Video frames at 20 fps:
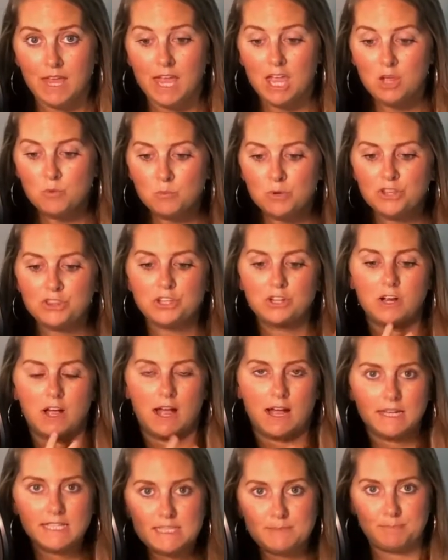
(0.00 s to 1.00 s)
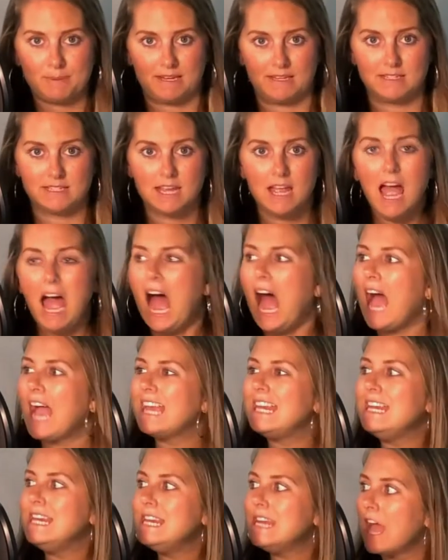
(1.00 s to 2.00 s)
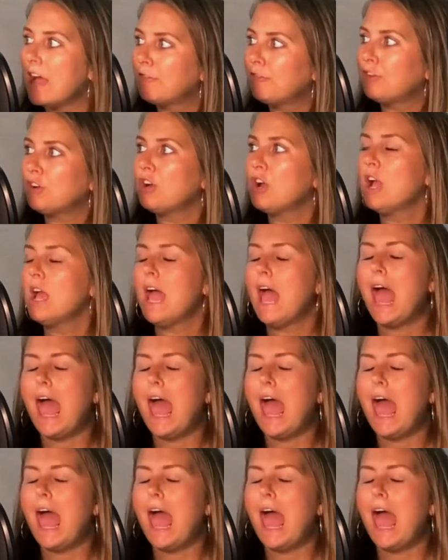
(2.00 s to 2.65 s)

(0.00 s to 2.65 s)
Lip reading: and with their husband. I never,